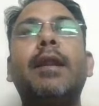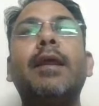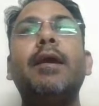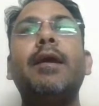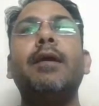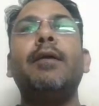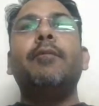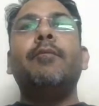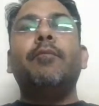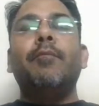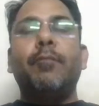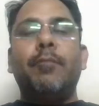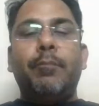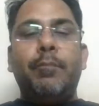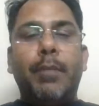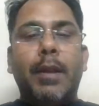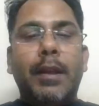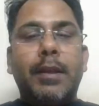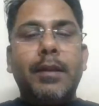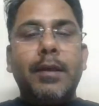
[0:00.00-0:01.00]
a
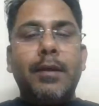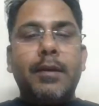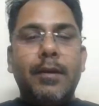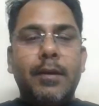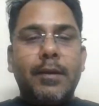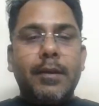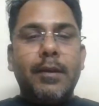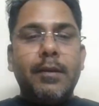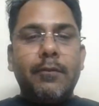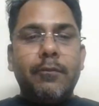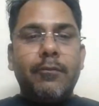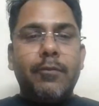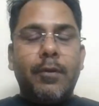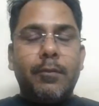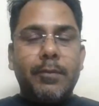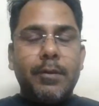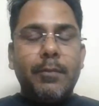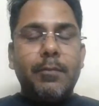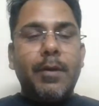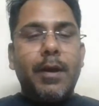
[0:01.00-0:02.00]
better return
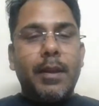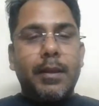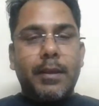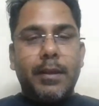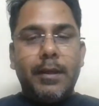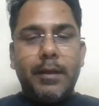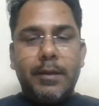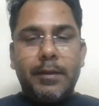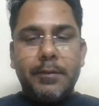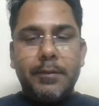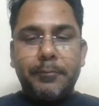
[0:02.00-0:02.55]
from the market.